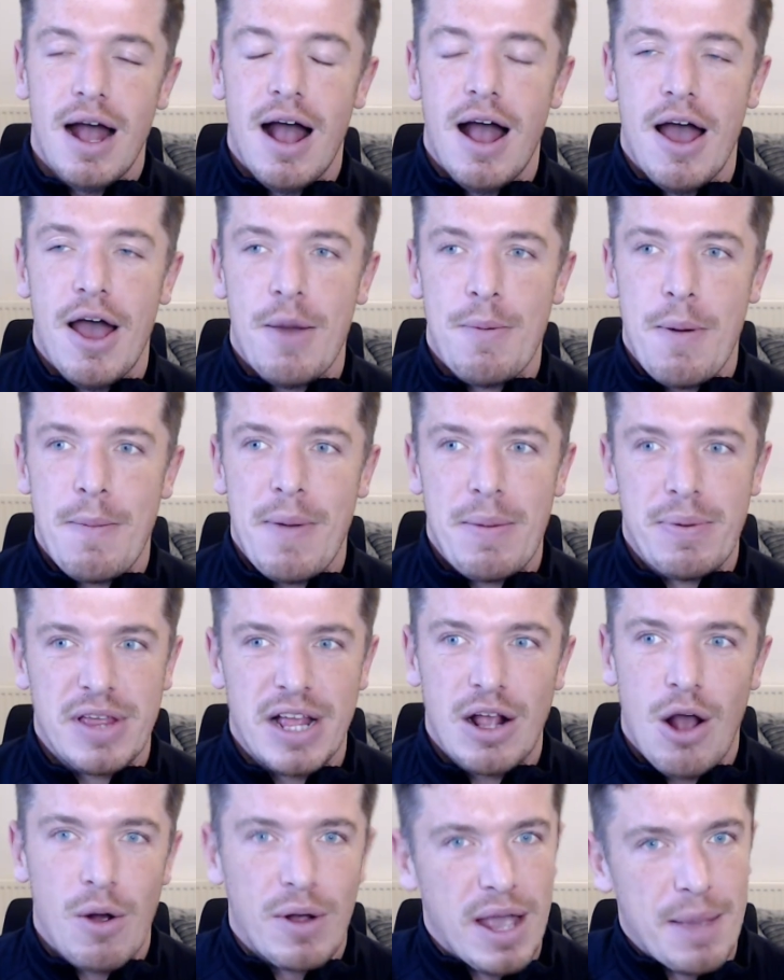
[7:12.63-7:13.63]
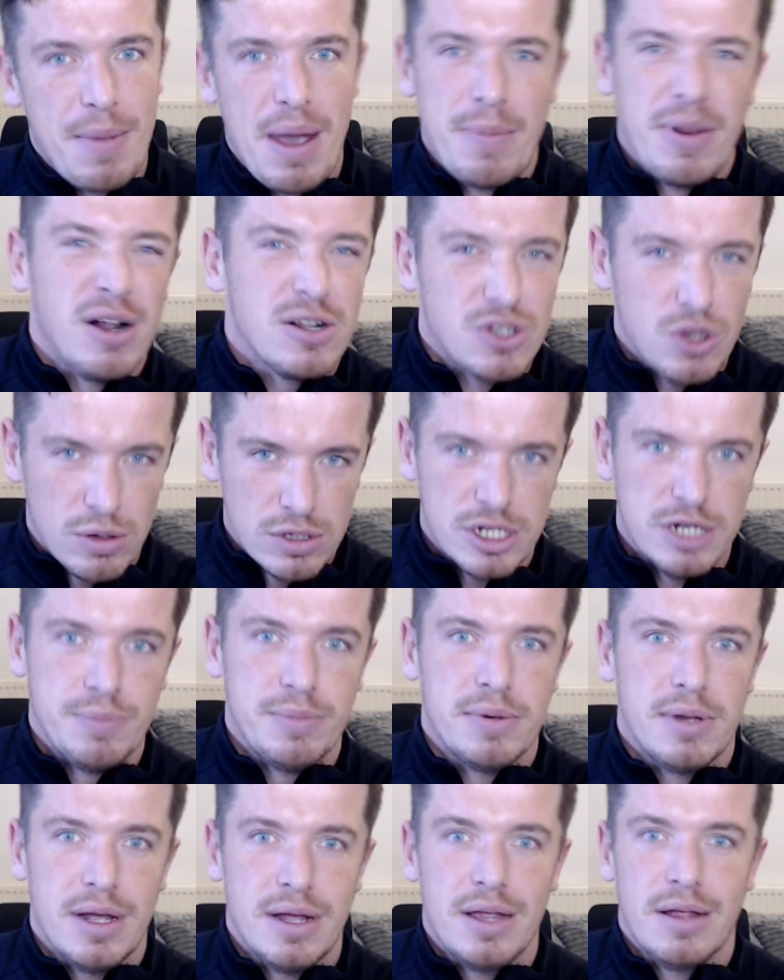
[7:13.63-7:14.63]
and maybe think, okay, maybe not touch
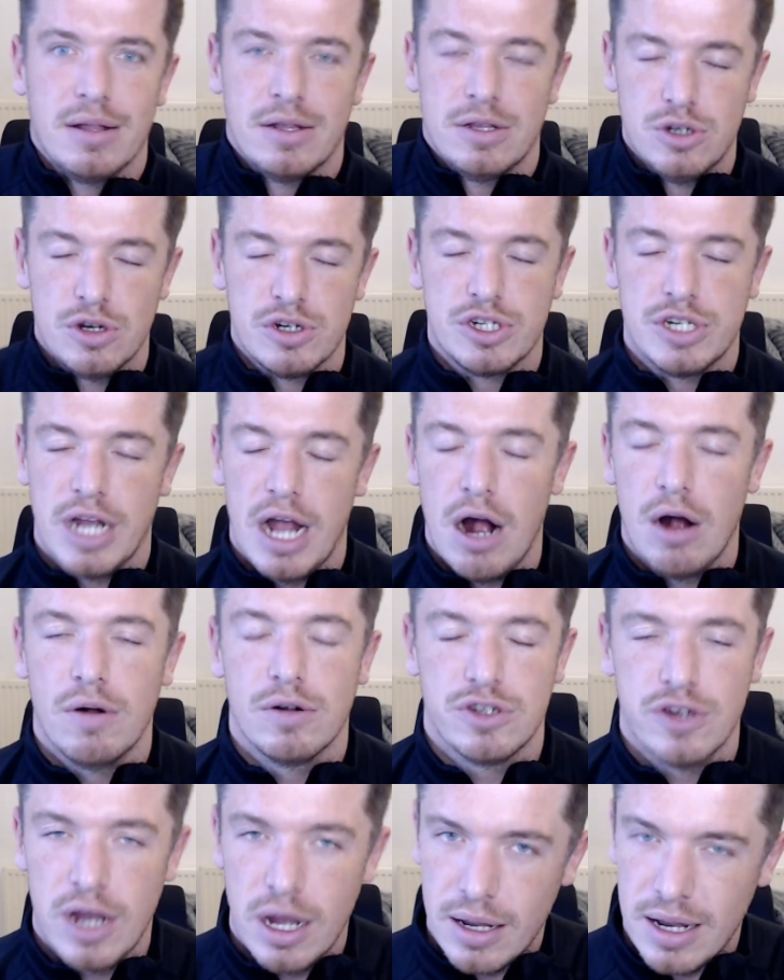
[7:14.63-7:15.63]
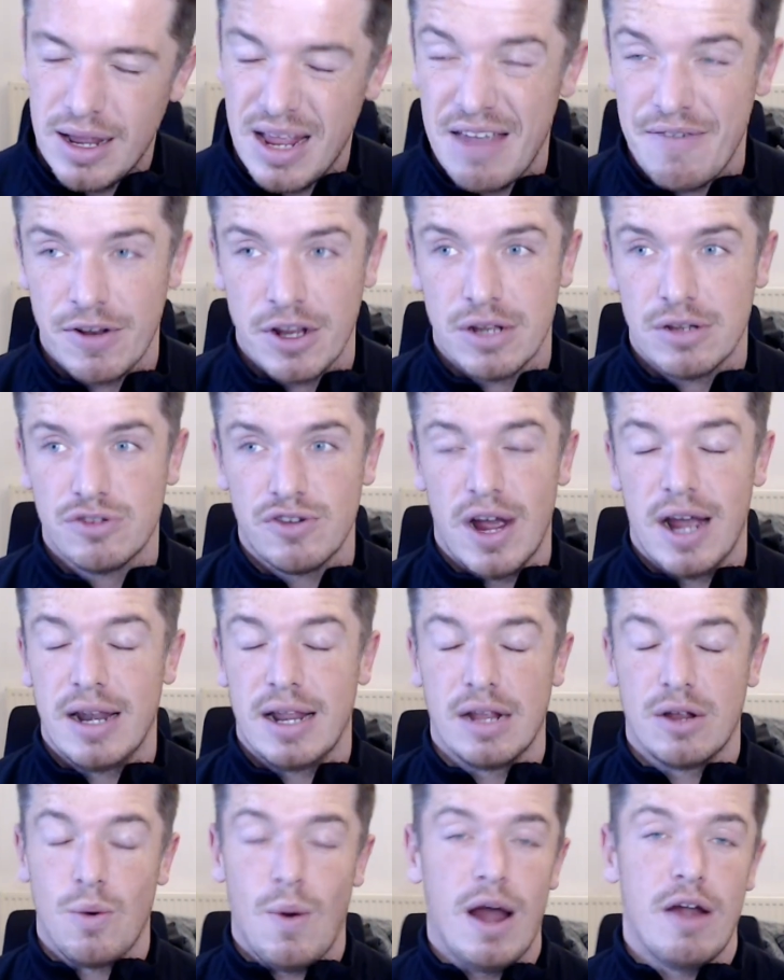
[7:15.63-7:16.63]
him just yet, or try
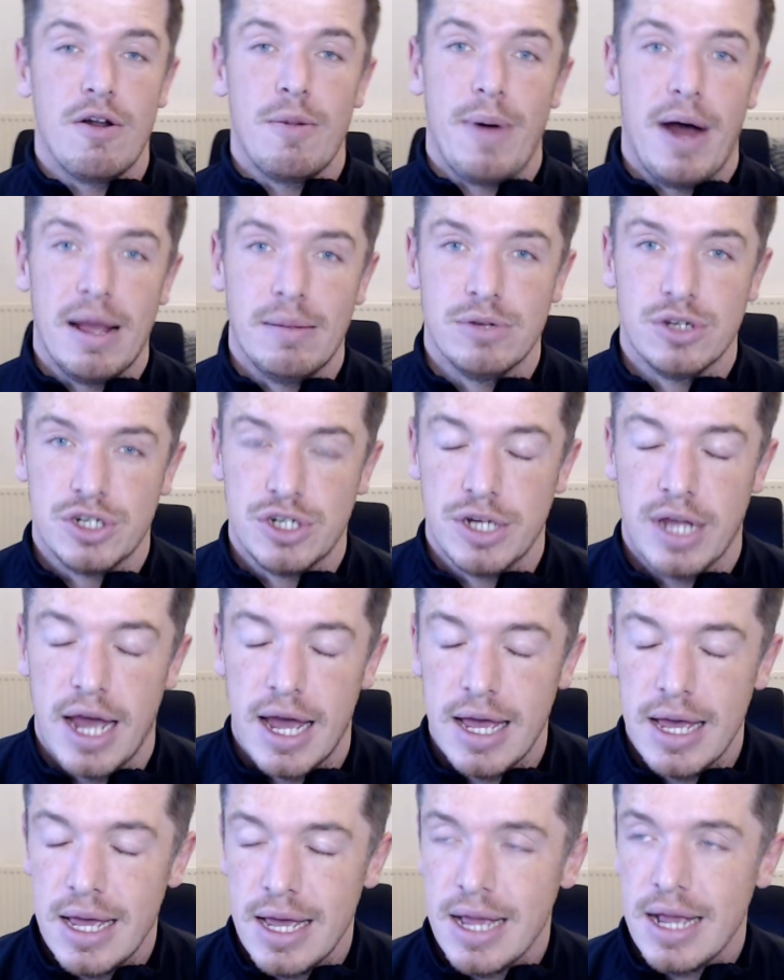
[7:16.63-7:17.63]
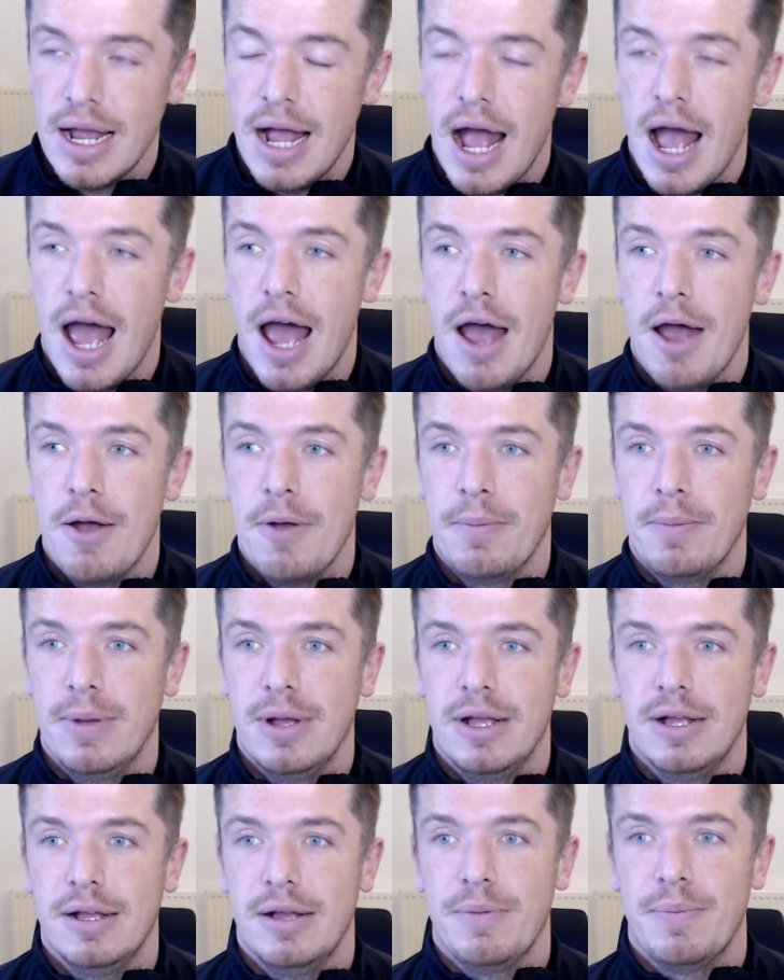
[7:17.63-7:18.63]
and inquire about him just yet,
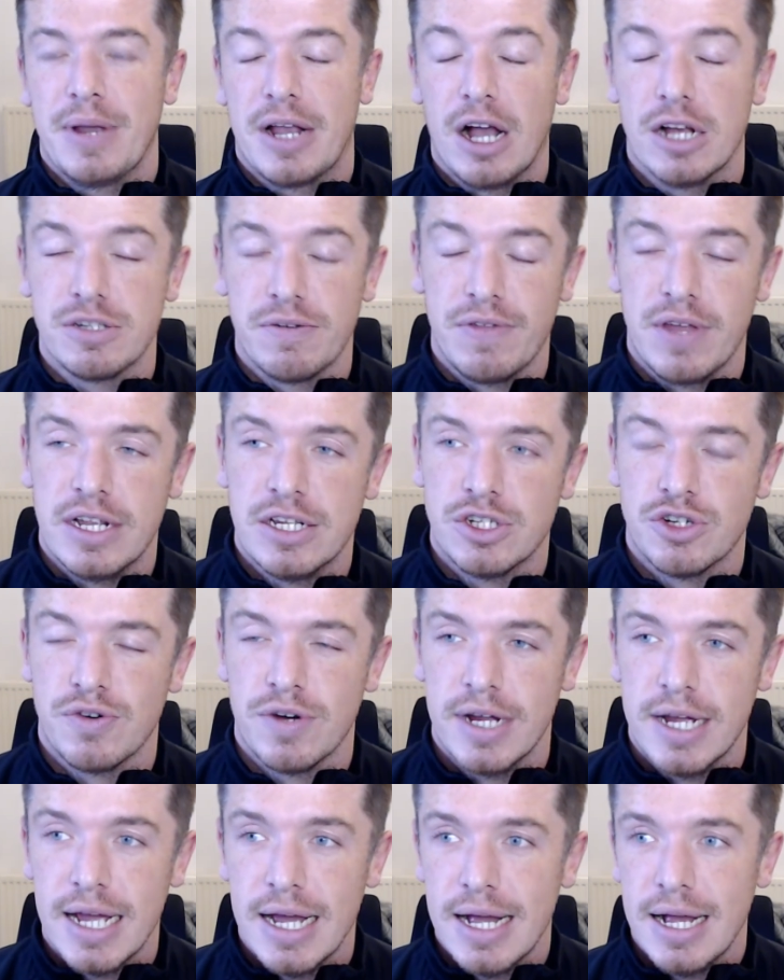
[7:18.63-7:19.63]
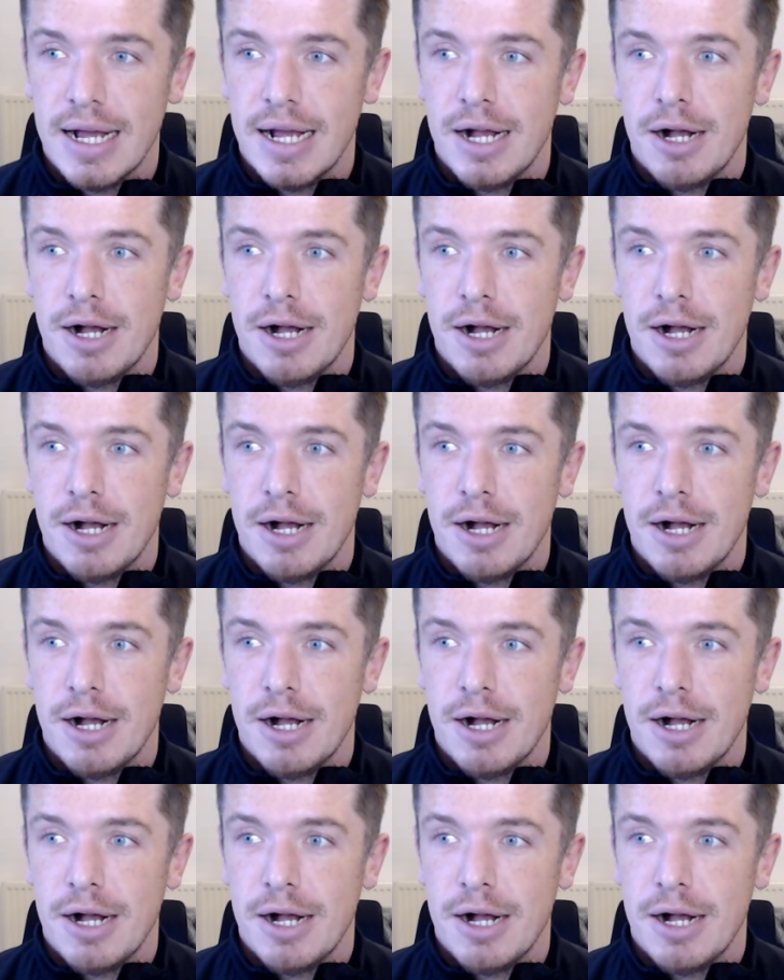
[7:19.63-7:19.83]
because of the injury.